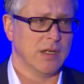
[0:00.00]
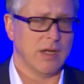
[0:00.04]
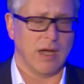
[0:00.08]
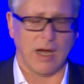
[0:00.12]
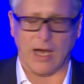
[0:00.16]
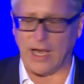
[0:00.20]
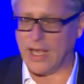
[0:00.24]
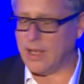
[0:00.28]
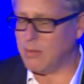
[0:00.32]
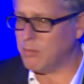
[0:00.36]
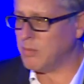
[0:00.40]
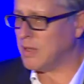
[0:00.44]

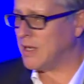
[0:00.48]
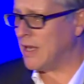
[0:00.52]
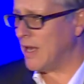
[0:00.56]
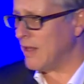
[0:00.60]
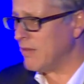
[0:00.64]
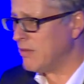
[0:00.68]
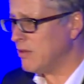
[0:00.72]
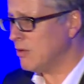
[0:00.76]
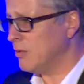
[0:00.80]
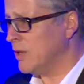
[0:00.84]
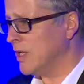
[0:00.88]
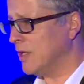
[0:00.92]
I am
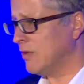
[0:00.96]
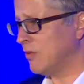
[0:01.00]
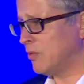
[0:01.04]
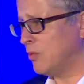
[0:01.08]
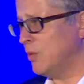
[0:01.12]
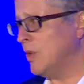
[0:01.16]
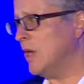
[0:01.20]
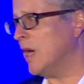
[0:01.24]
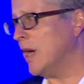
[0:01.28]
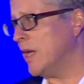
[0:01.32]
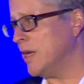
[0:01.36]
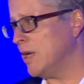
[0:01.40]
gathering
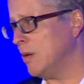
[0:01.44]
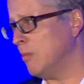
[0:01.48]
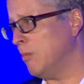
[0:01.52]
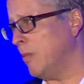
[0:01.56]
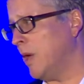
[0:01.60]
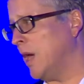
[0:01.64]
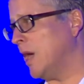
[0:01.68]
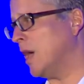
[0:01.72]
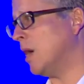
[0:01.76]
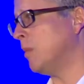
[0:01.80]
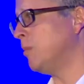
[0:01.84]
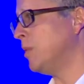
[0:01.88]
300
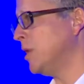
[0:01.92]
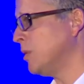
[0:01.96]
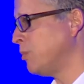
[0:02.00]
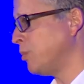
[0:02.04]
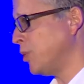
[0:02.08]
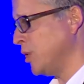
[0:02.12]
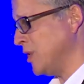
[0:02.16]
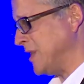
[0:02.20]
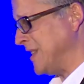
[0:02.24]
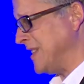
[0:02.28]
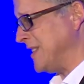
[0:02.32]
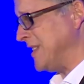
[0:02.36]
megabit
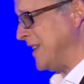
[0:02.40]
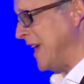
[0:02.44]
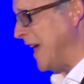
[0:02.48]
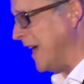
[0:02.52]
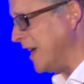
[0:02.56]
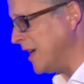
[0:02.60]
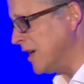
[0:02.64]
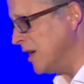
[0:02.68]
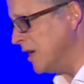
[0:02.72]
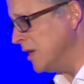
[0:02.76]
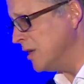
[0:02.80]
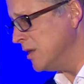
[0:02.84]
per
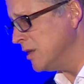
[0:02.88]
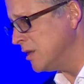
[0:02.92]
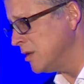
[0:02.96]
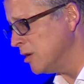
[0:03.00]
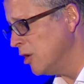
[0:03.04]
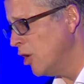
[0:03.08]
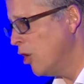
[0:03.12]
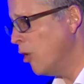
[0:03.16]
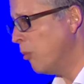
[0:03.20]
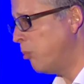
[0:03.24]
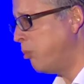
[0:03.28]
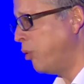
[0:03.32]
second
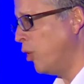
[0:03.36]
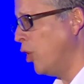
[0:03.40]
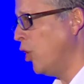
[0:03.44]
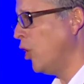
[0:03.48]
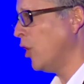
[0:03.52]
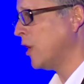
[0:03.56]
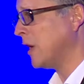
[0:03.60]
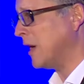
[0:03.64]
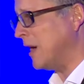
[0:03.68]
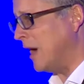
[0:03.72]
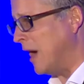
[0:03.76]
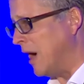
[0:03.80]
per
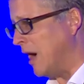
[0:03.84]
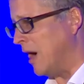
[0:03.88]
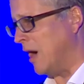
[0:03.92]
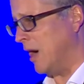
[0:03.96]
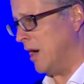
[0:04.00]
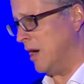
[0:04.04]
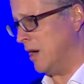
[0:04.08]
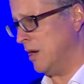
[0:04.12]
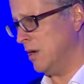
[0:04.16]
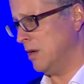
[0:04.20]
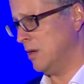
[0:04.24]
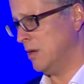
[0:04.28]

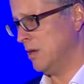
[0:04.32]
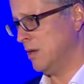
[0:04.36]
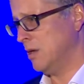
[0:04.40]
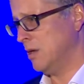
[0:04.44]
car